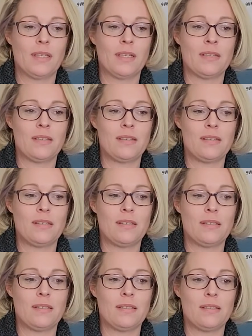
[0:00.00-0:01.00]
It's,
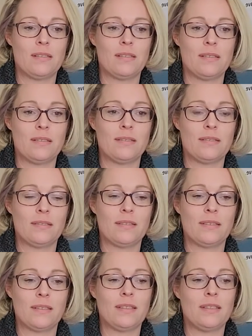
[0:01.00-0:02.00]

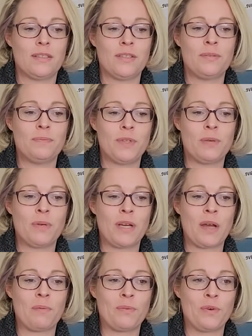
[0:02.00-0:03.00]
you
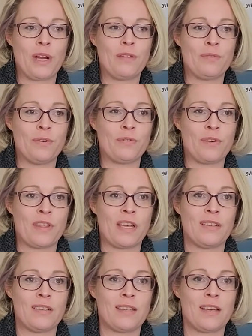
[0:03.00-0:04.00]
become grateful for
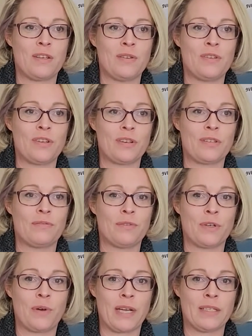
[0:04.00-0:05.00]
things that you took
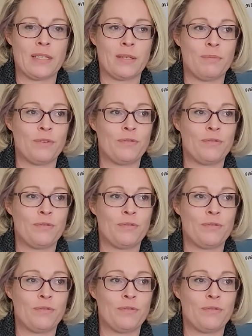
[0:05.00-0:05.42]
for granted